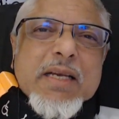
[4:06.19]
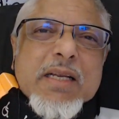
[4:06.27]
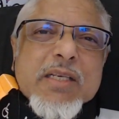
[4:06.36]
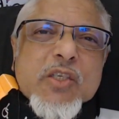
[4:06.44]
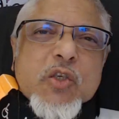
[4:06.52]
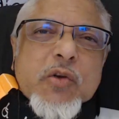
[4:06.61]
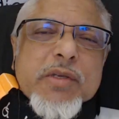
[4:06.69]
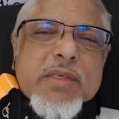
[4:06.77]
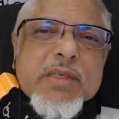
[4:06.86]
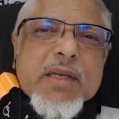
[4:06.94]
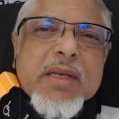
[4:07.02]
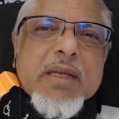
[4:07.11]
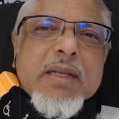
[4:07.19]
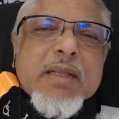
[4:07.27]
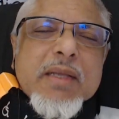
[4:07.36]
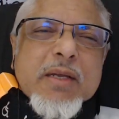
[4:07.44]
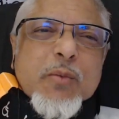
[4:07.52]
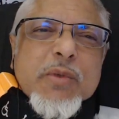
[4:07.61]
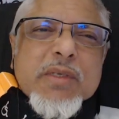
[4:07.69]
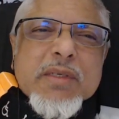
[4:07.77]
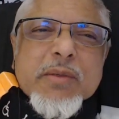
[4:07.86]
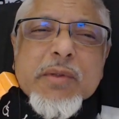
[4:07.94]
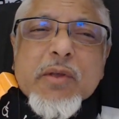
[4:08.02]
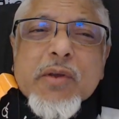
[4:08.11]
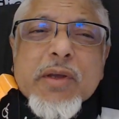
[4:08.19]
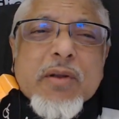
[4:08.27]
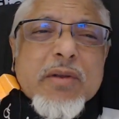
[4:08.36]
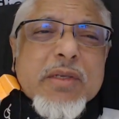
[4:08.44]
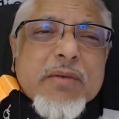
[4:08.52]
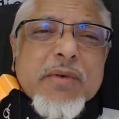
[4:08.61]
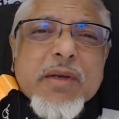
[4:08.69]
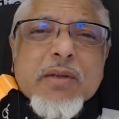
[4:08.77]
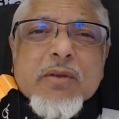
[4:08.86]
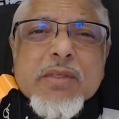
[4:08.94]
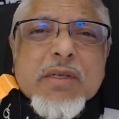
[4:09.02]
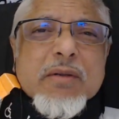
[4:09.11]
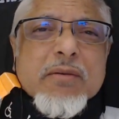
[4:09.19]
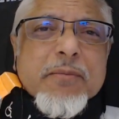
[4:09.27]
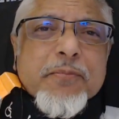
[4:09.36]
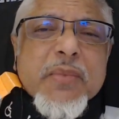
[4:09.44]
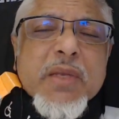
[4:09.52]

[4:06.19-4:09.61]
rejoicing in that which is you. You cannot divide yourself.